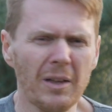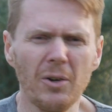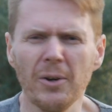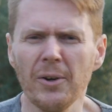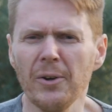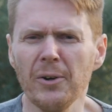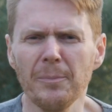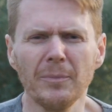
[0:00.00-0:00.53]

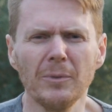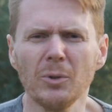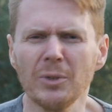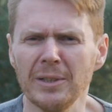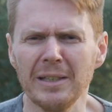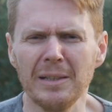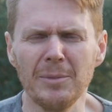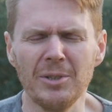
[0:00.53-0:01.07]
Got home,
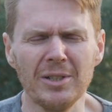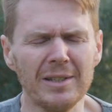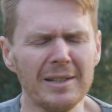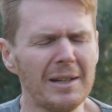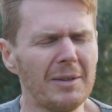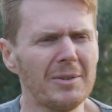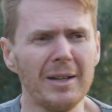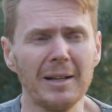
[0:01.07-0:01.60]
looked at the
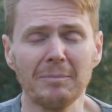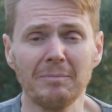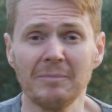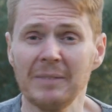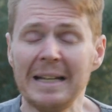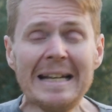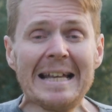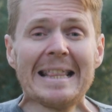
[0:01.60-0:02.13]
images, and I was like,
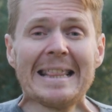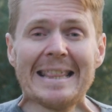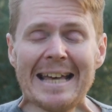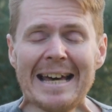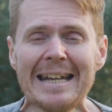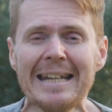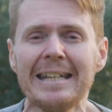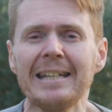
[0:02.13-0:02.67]

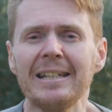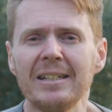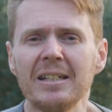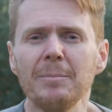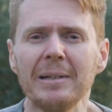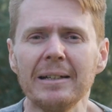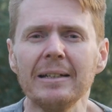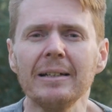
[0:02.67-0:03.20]
that needs
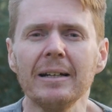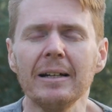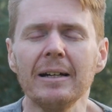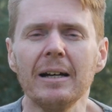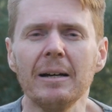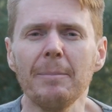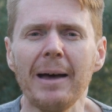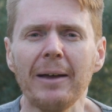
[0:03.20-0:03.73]
to be
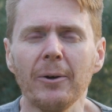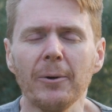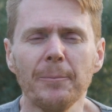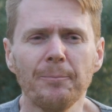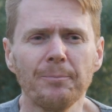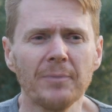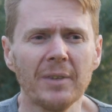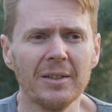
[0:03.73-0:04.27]
a pano.
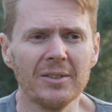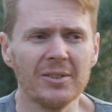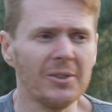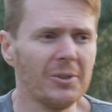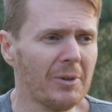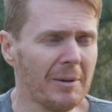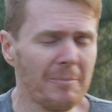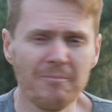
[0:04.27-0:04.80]

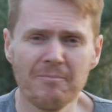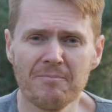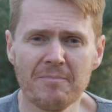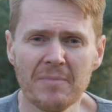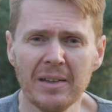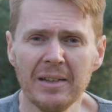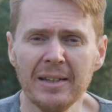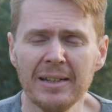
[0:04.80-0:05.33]
So I
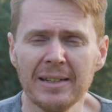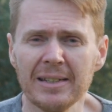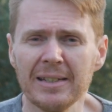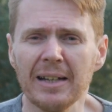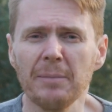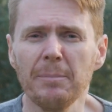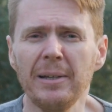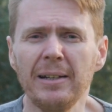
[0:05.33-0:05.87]

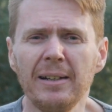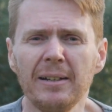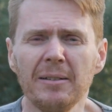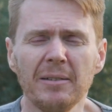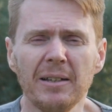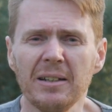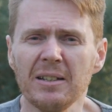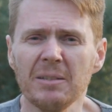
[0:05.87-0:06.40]
stuck a pin in it,
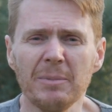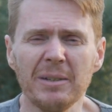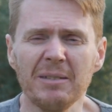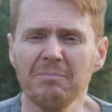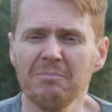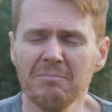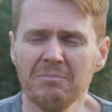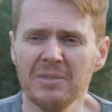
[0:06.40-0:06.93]
and it's
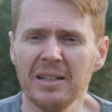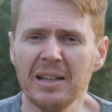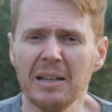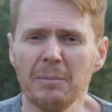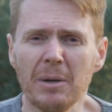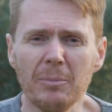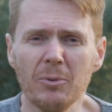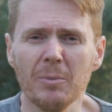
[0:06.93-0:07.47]
been sitting
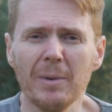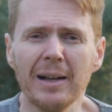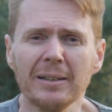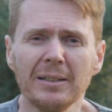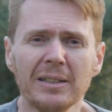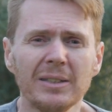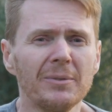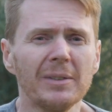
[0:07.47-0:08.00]
in my
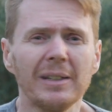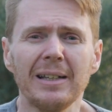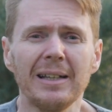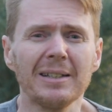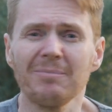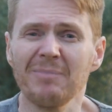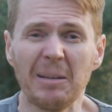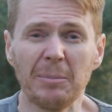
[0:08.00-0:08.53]
bookmark list for the
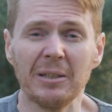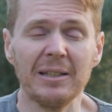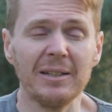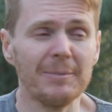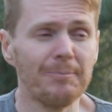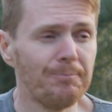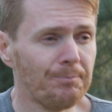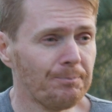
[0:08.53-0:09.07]
last couple of
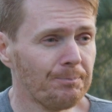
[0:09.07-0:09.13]
years.